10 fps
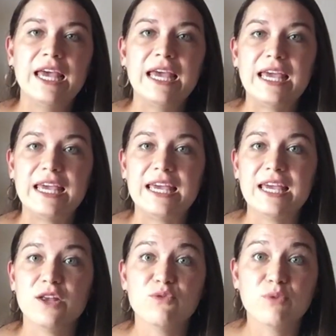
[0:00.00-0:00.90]

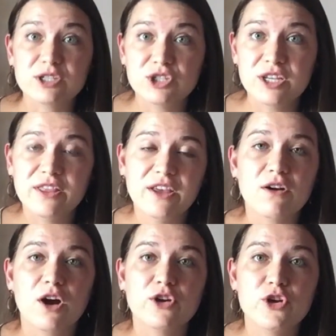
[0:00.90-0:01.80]
In Russian, there
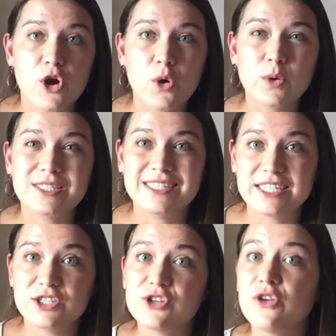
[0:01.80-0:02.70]
are no
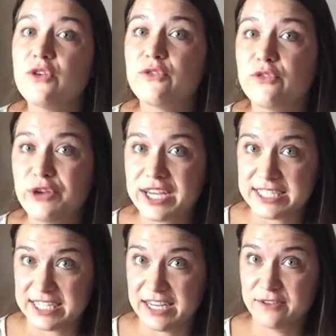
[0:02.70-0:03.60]
dental
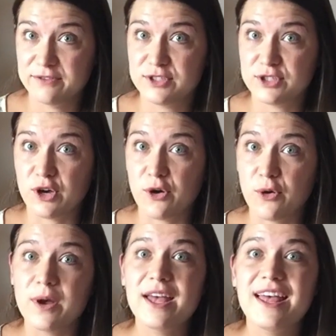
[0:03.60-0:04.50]
fricatives.
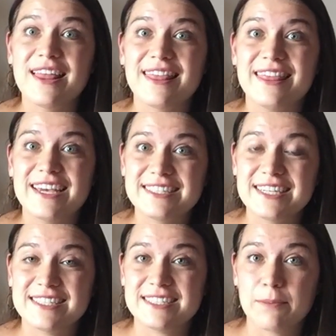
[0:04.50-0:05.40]
So this
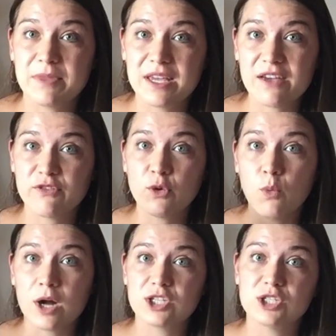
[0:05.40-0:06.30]
is something, if you
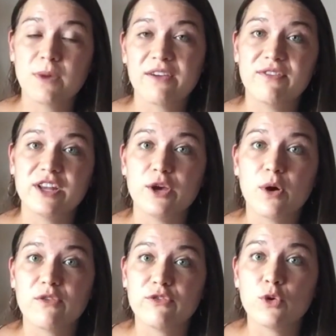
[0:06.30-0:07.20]
watched my video
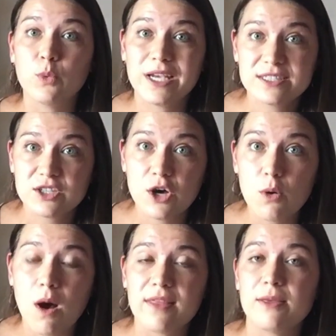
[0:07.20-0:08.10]
a few weeks ago
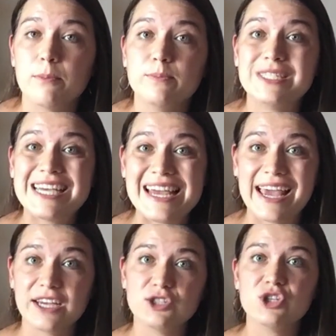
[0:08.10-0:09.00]
on the
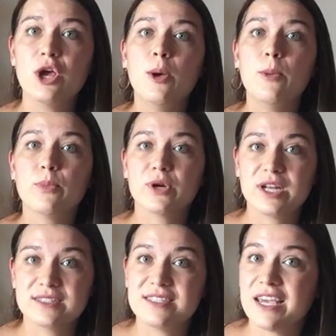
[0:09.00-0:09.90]
TH
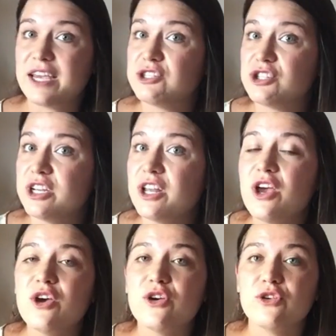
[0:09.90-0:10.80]
pronunciation,
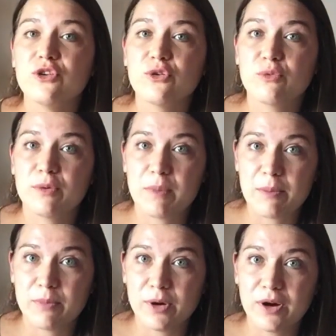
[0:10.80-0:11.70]
you'll
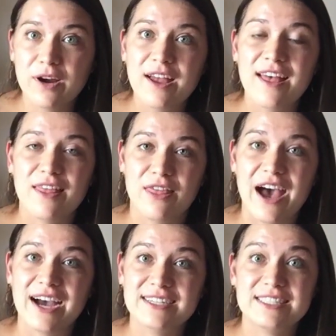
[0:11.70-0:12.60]
remember
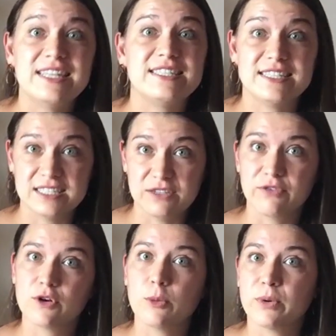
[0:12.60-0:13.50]
that this is a
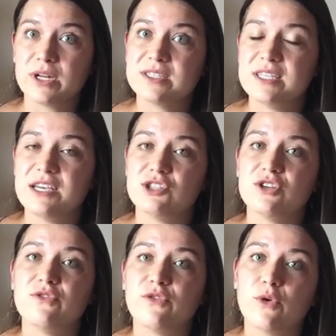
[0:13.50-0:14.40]
difficult
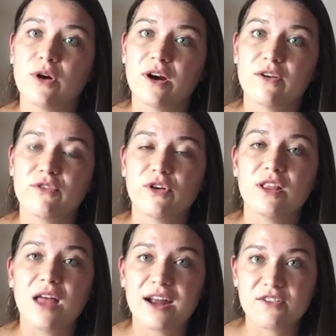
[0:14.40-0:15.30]
pronunciation for a
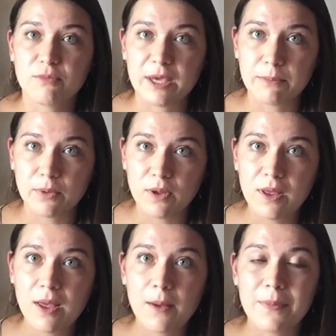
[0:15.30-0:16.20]
lot of people,
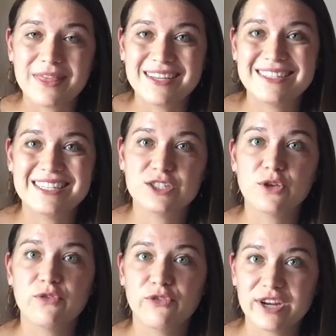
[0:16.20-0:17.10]
but the dental
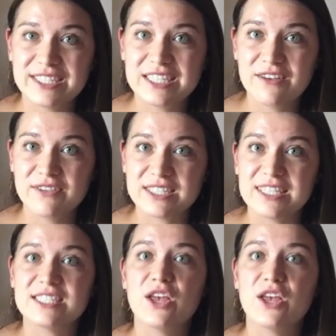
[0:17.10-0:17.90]
fricative is this